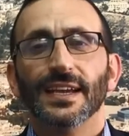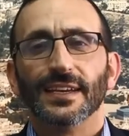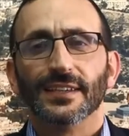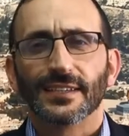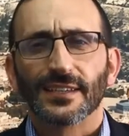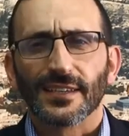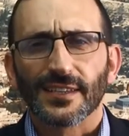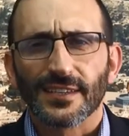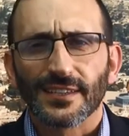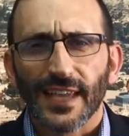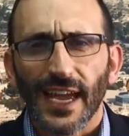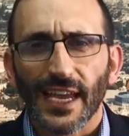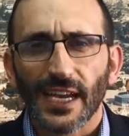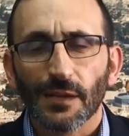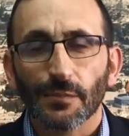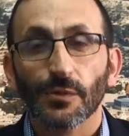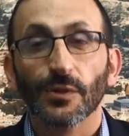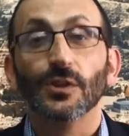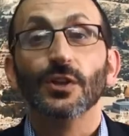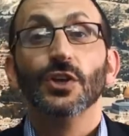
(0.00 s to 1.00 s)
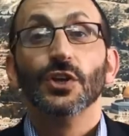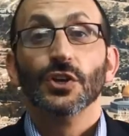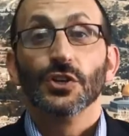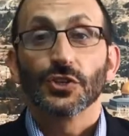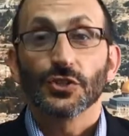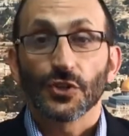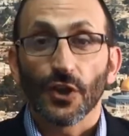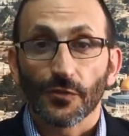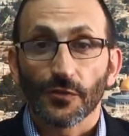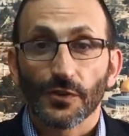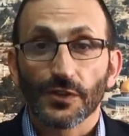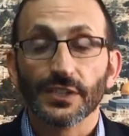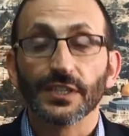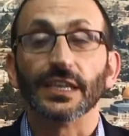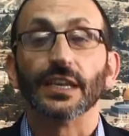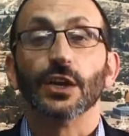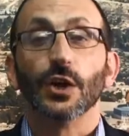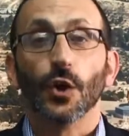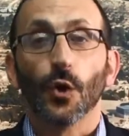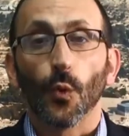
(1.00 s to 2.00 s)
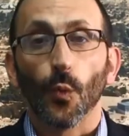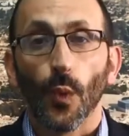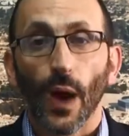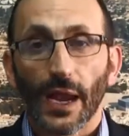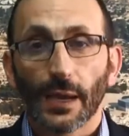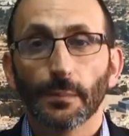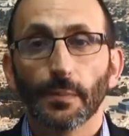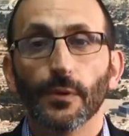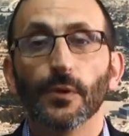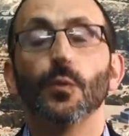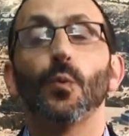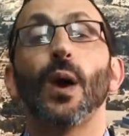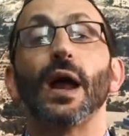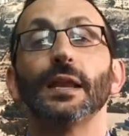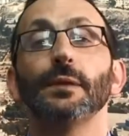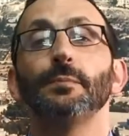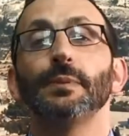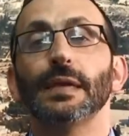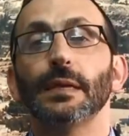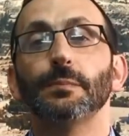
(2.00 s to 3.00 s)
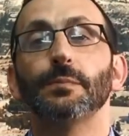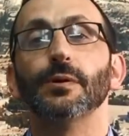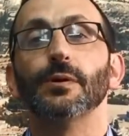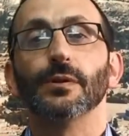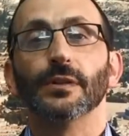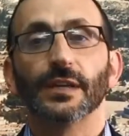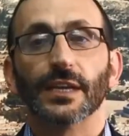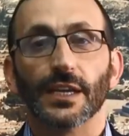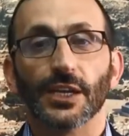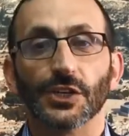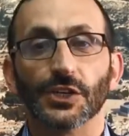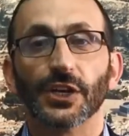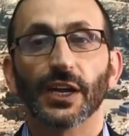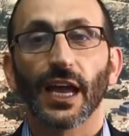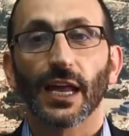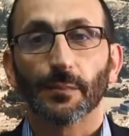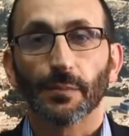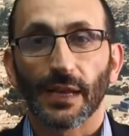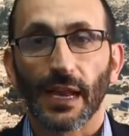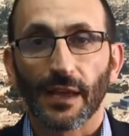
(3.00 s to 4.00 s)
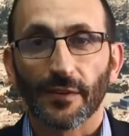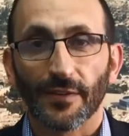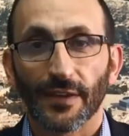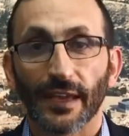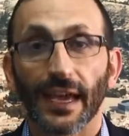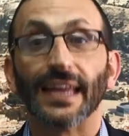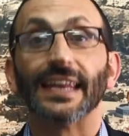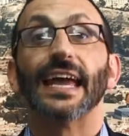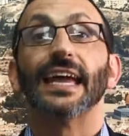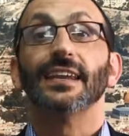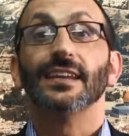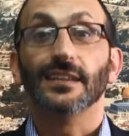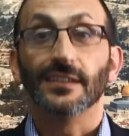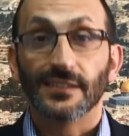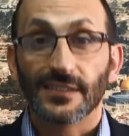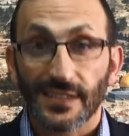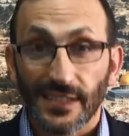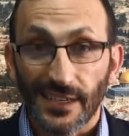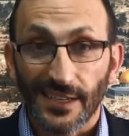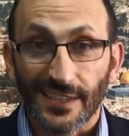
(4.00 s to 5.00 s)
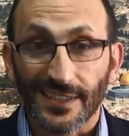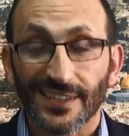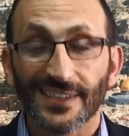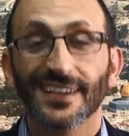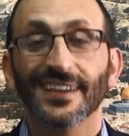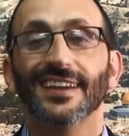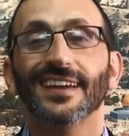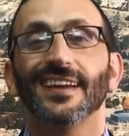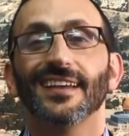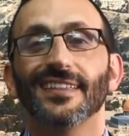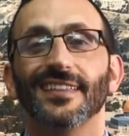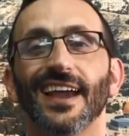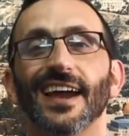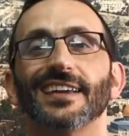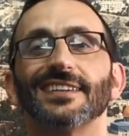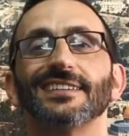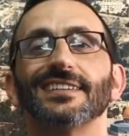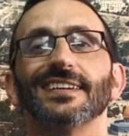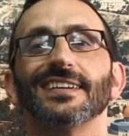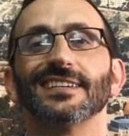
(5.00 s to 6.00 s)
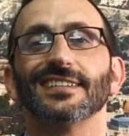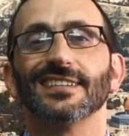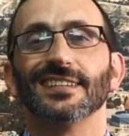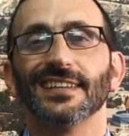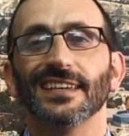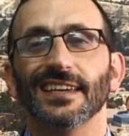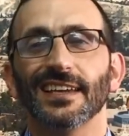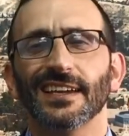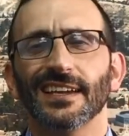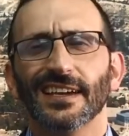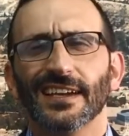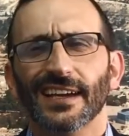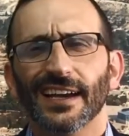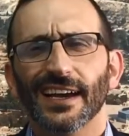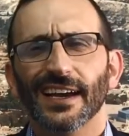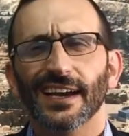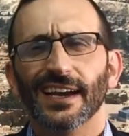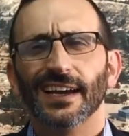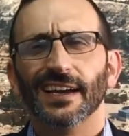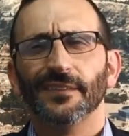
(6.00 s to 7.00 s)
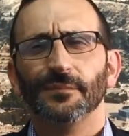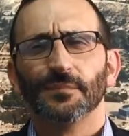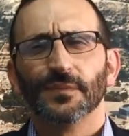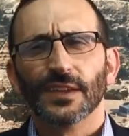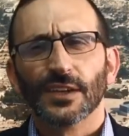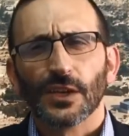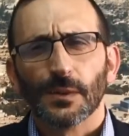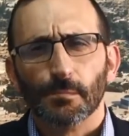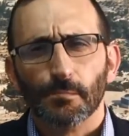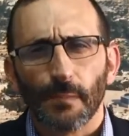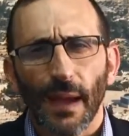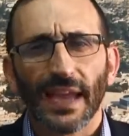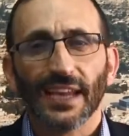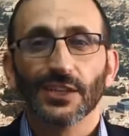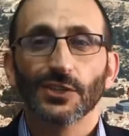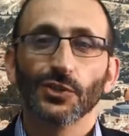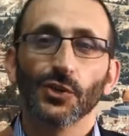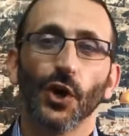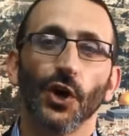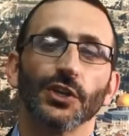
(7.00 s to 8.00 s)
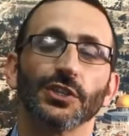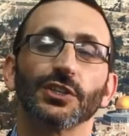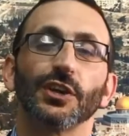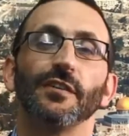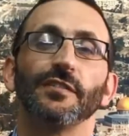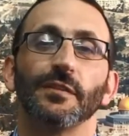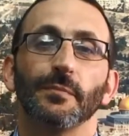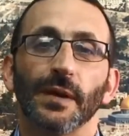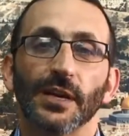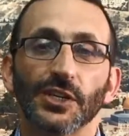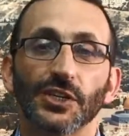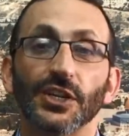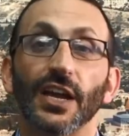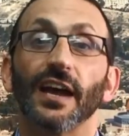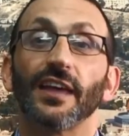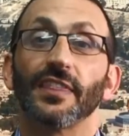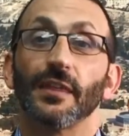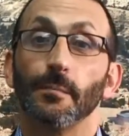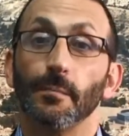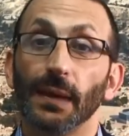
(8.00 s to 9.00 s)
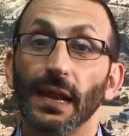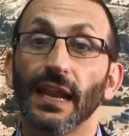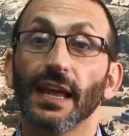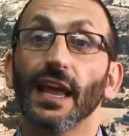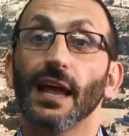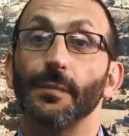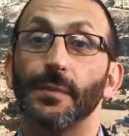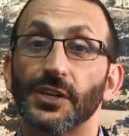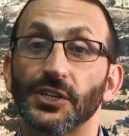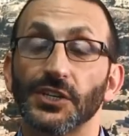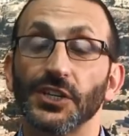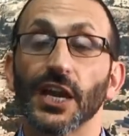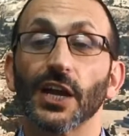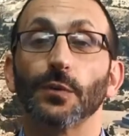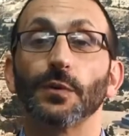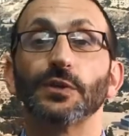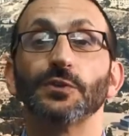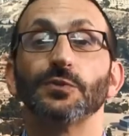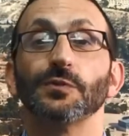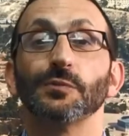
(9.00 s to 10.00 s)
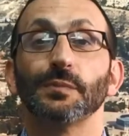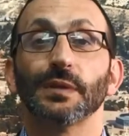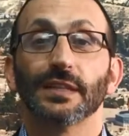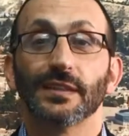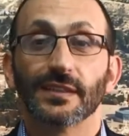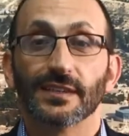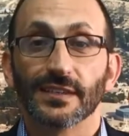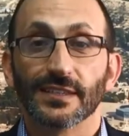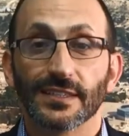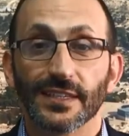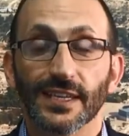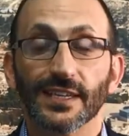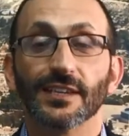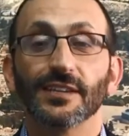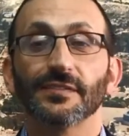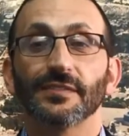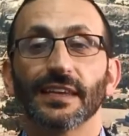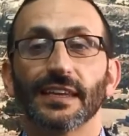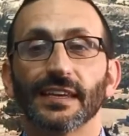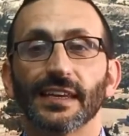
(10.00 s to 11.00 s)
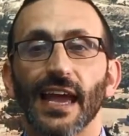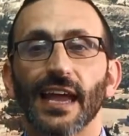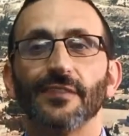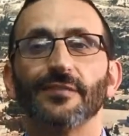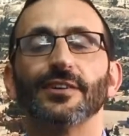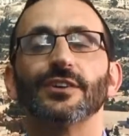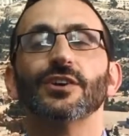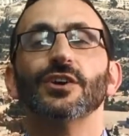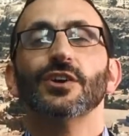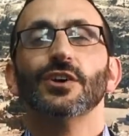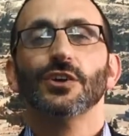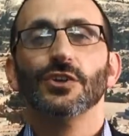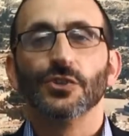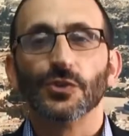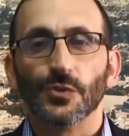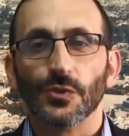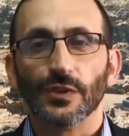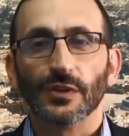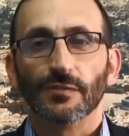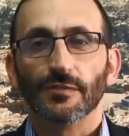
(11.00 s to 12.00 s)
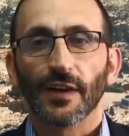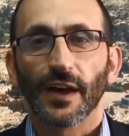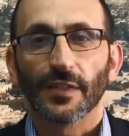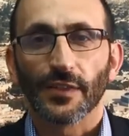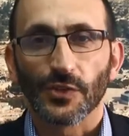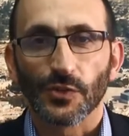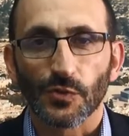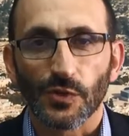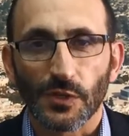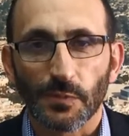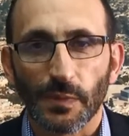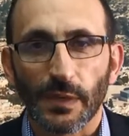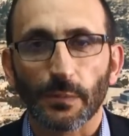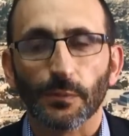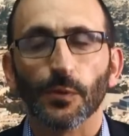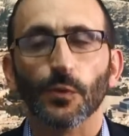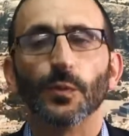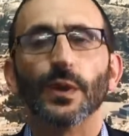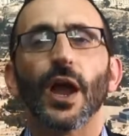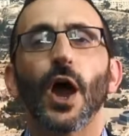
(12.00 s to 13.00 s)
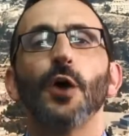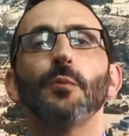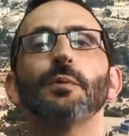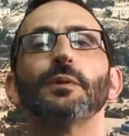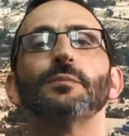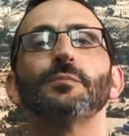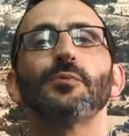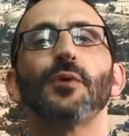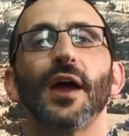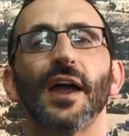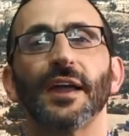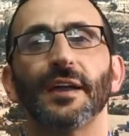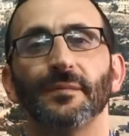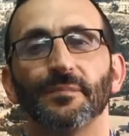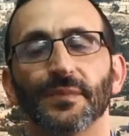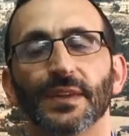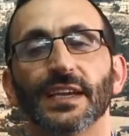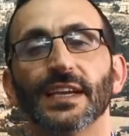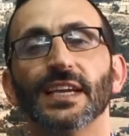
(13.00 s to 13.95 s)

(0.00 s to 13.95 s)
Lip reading: a sustainable sovereignty, one people, ke'ish echad b'leiv echad. And indeed, that is the main task of the Mashiach, the Melech HaMashiach, which will be the descendant of King David, to unify the Jewish people. We hope and pray,